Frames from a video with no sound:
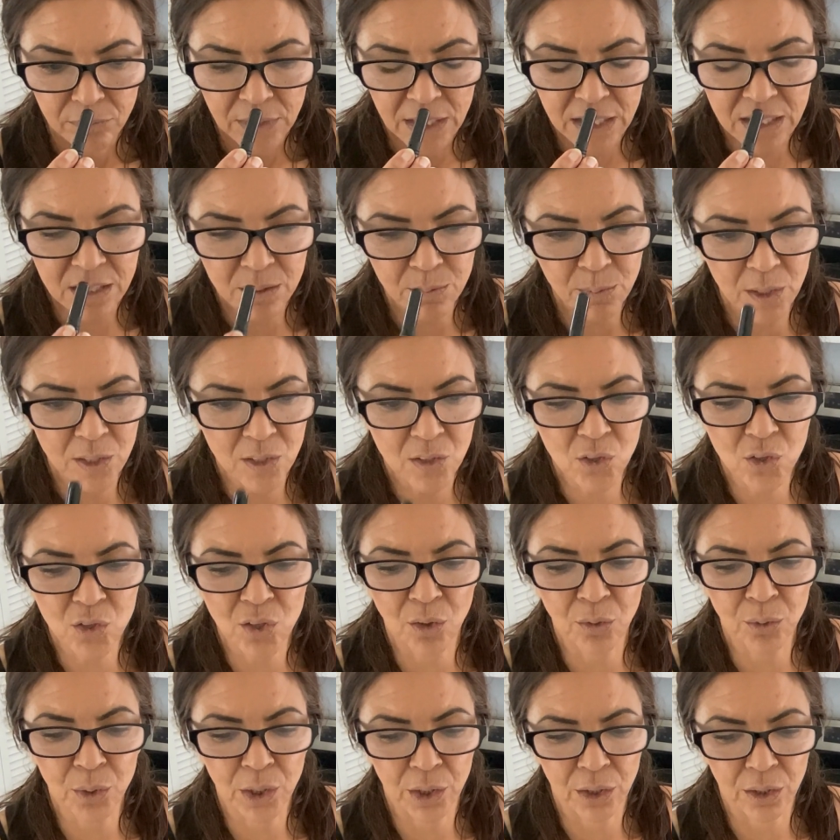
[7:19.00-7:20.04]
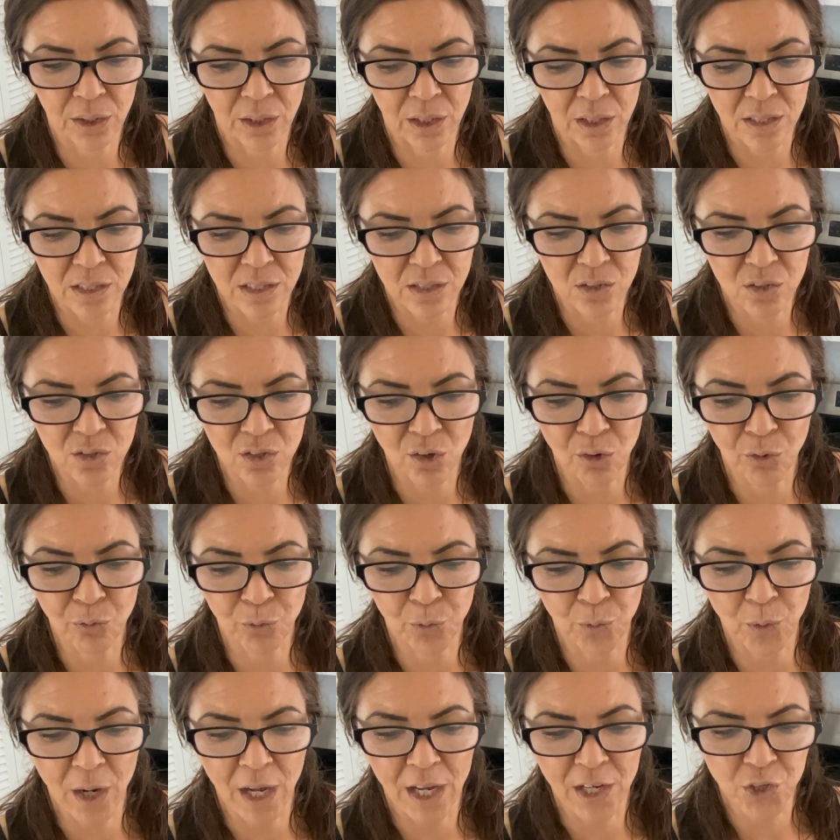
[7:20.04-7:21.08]
It smells so good, and it's so
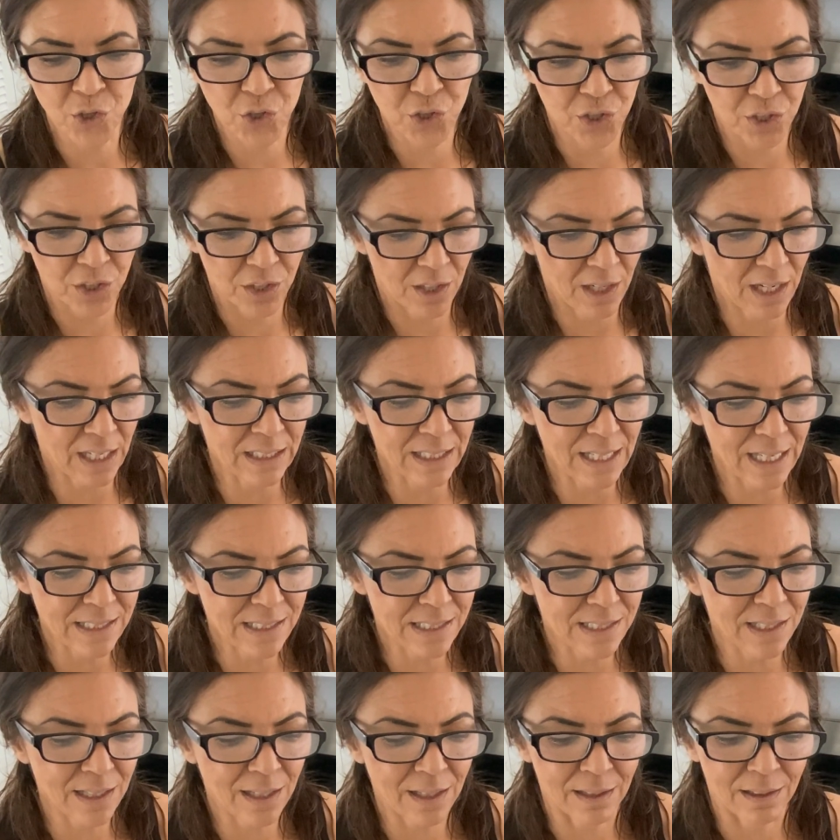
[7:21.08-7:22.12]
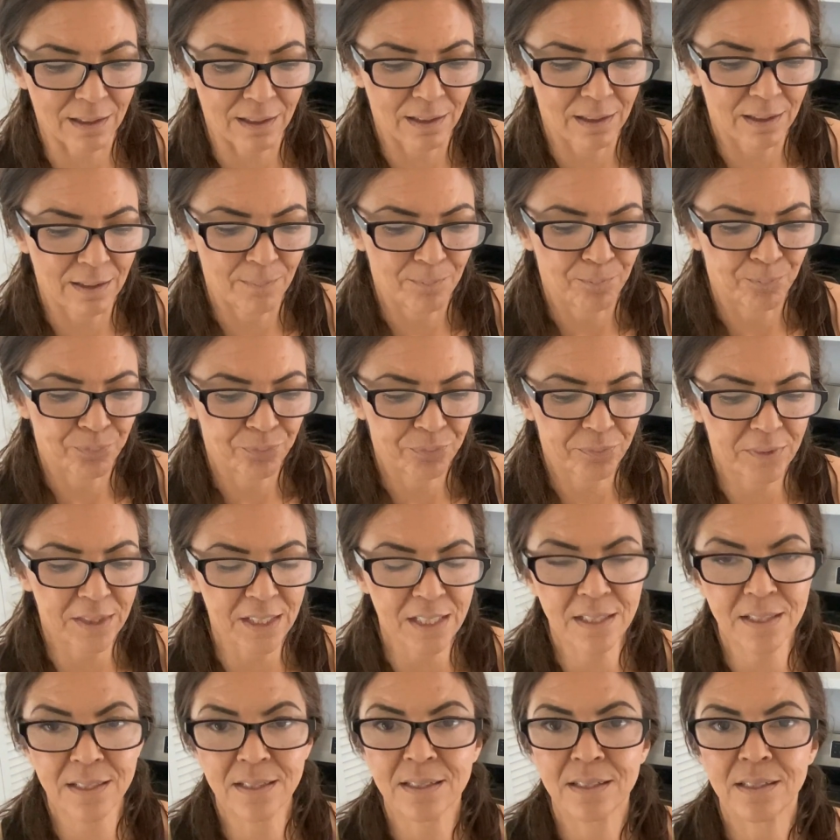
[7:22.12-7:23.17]
fresh, and that's it.
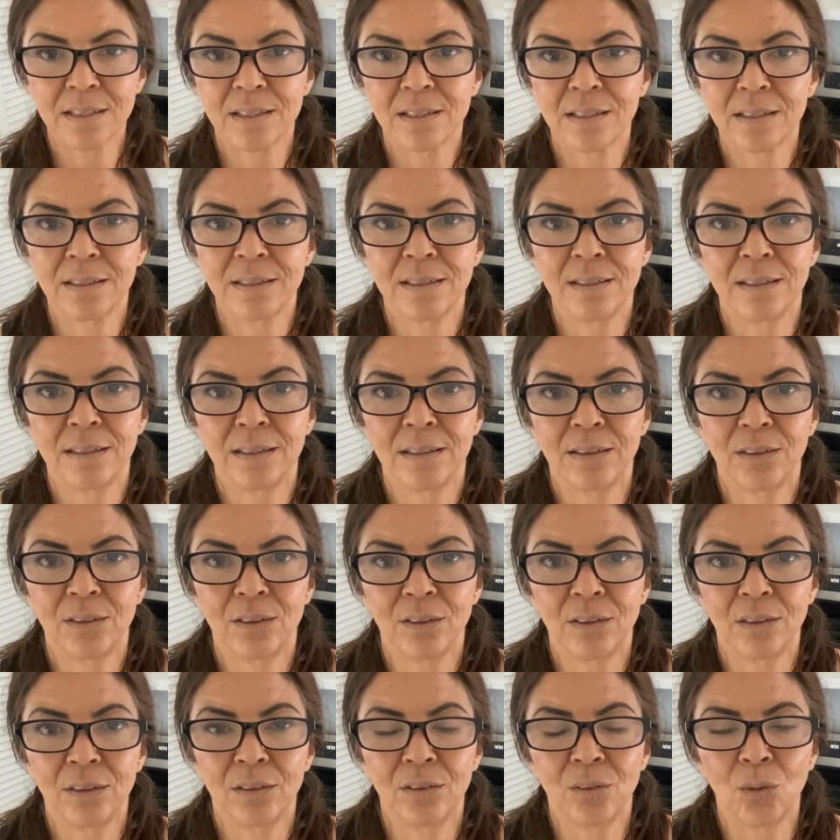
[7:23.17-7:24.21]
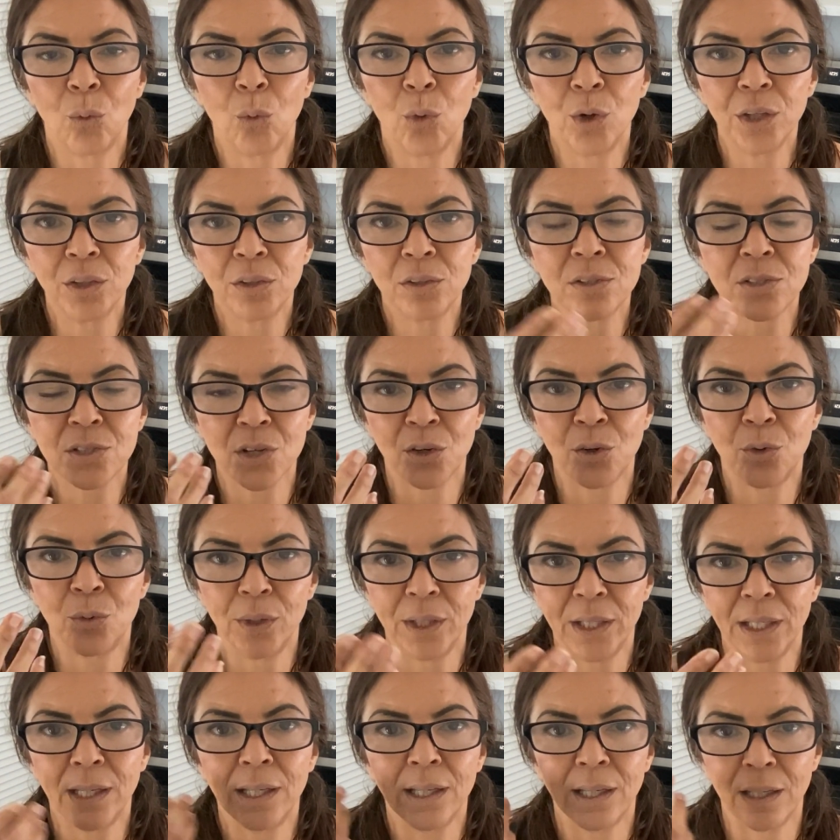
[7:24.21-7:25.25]
This oils are
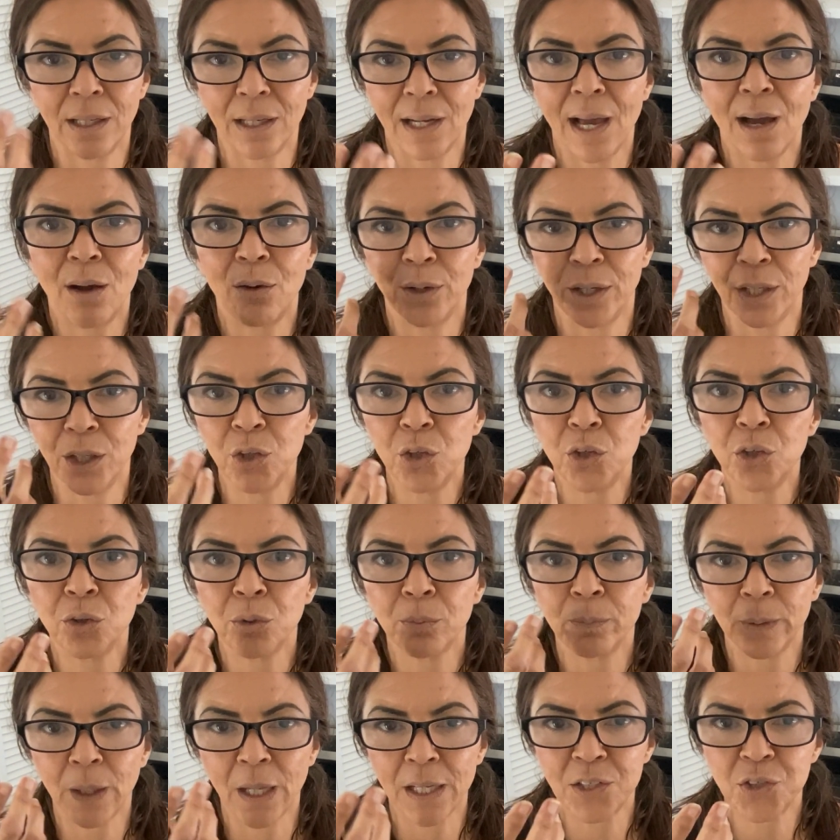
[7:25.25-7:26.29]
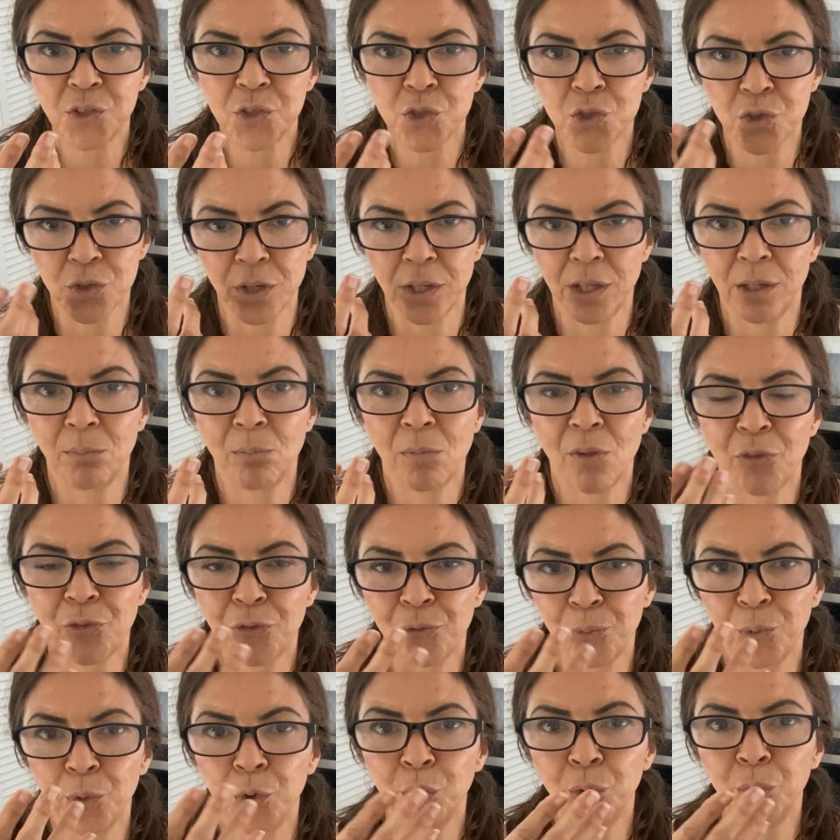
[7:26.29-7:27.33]
going to get now into your bloodstream
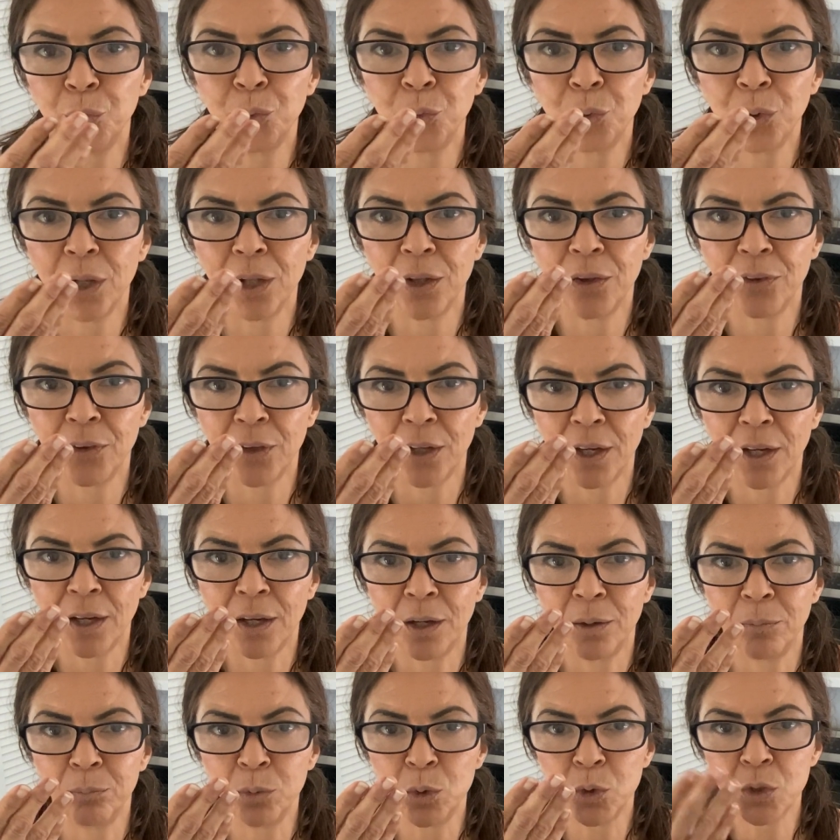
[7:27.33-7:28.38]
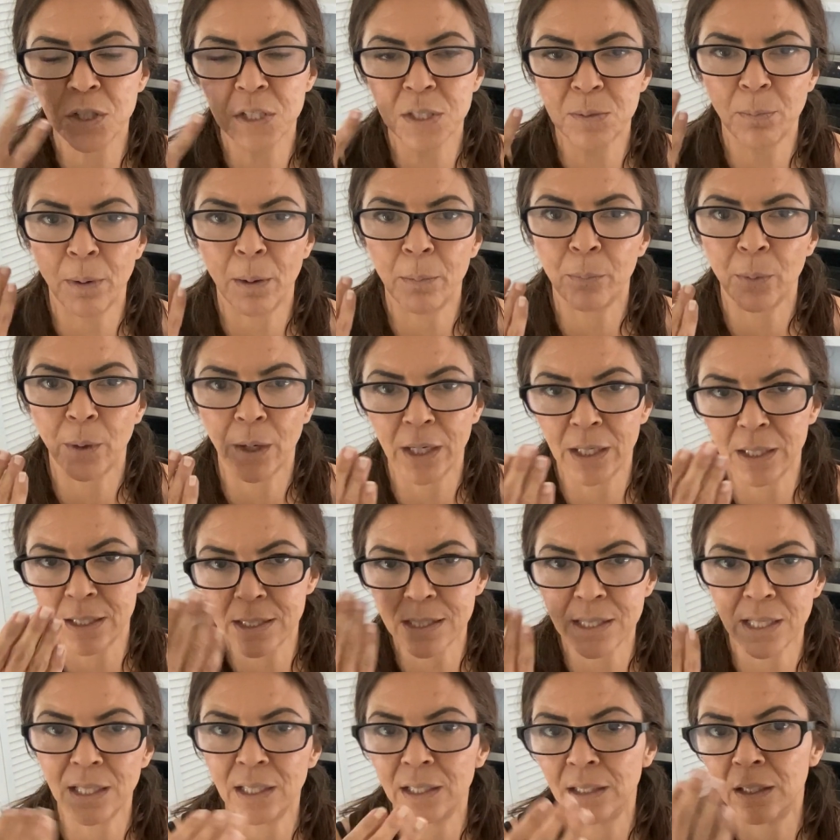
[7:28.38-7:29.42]
through the mucous membranes
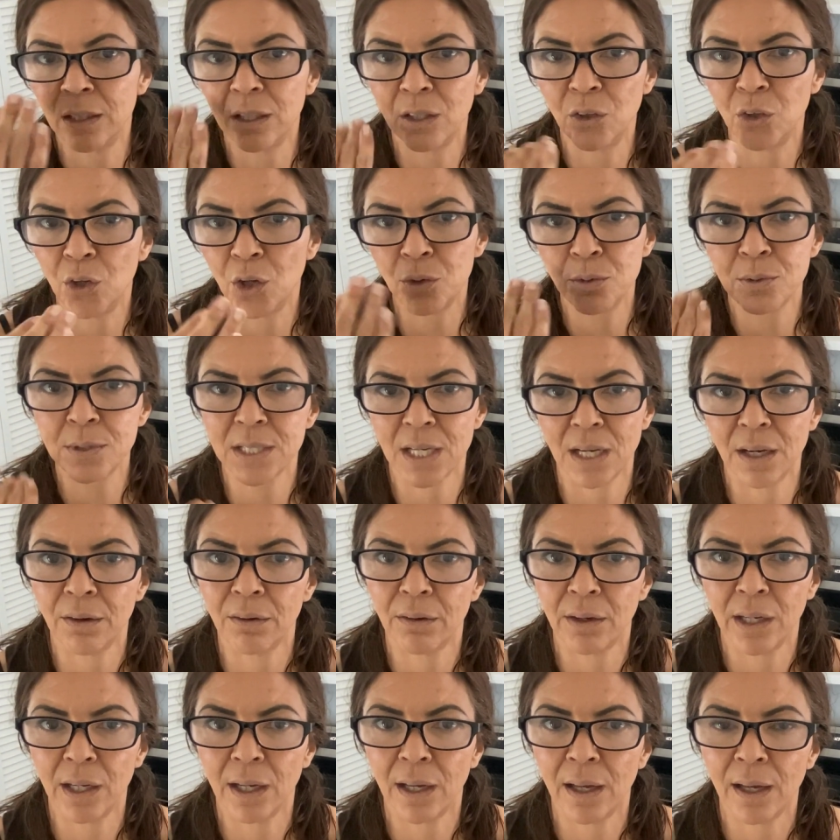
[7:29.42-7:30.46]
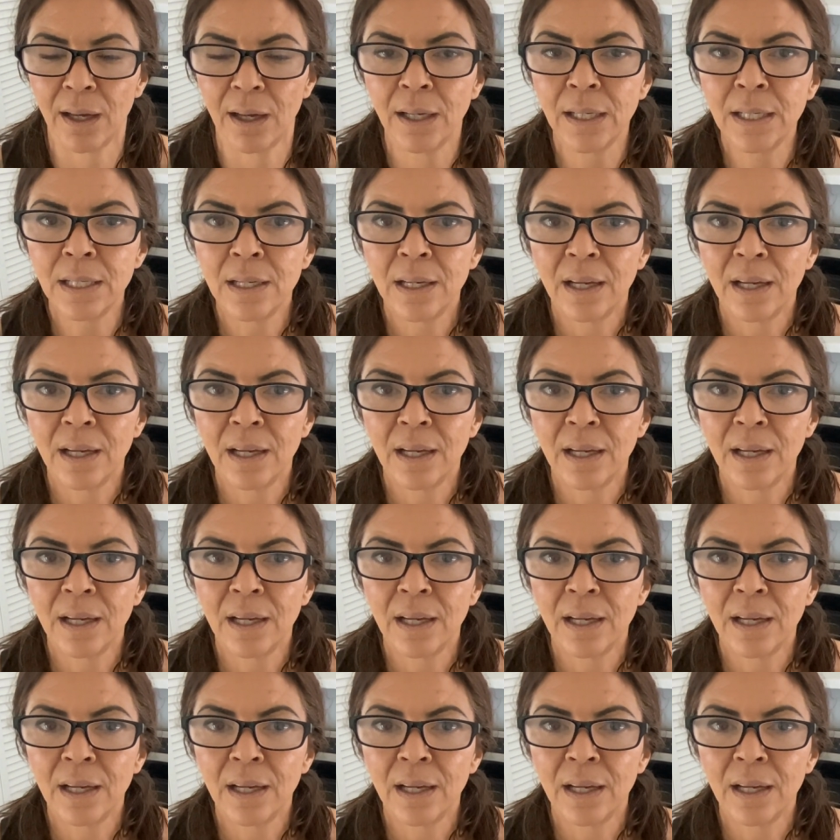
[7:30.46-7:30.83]
in the nose area,